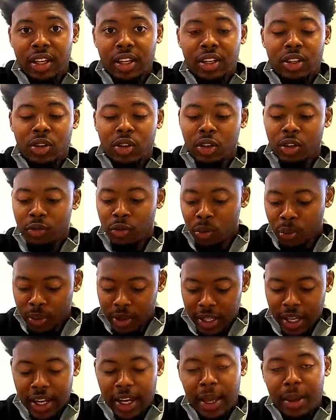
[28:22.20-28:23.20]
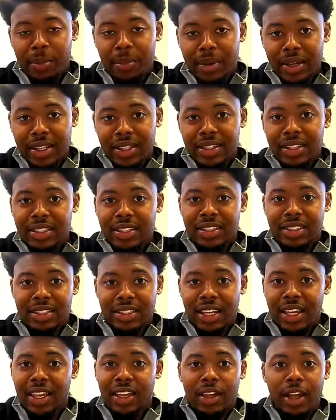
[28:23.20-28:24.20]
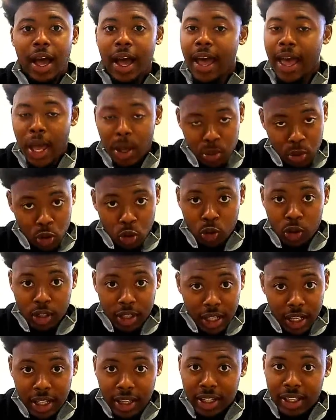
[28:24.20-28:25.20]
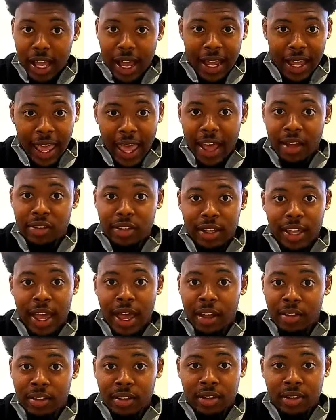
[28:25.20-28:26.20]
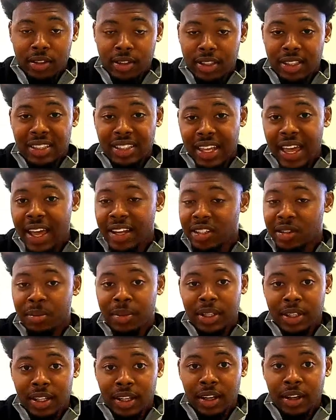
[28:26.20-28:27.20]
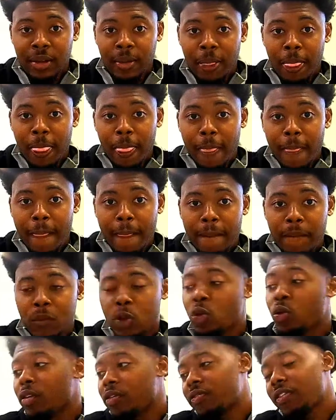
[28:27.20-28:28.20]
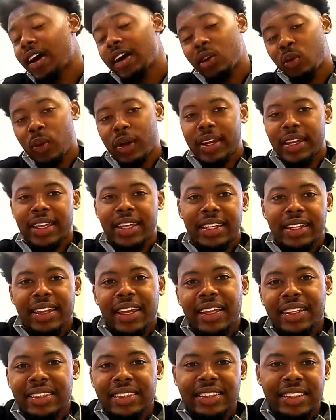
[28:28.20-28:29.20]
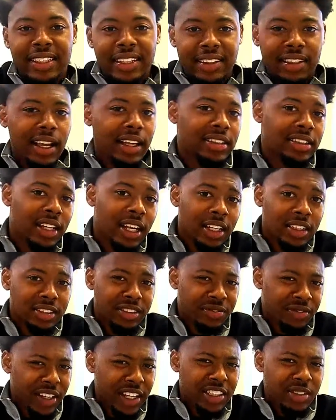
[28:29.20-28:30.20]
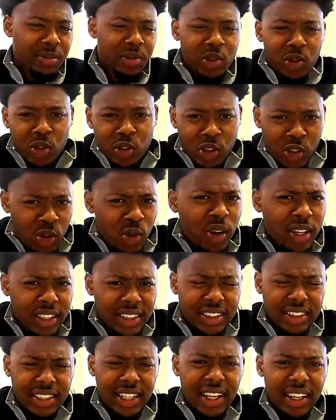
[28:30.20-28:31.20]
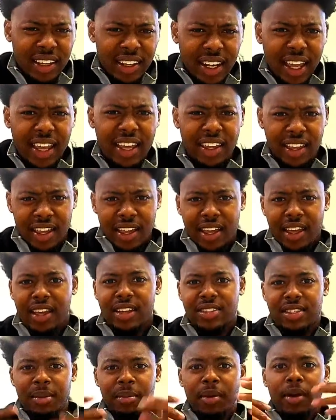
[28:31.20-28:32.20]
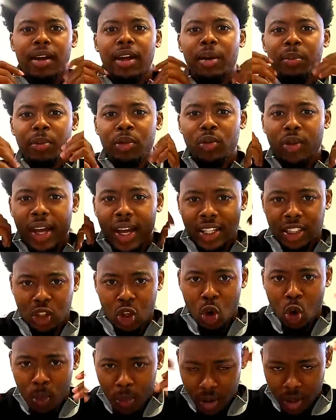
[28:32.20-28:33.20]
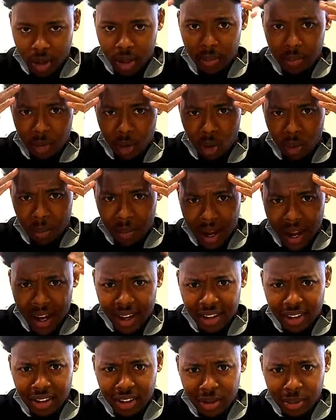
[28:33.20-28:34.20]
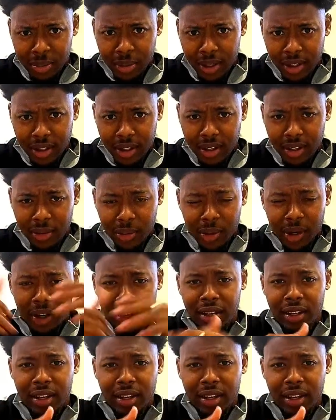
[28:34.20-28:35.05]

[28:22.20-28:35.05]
if you take that business and say, I absolutely need it, I have to have it, this has to be done, you will find a way to get that $10,000 investment. Do you understand? Like, as I'm helping you guys open up your mind a little bit, right?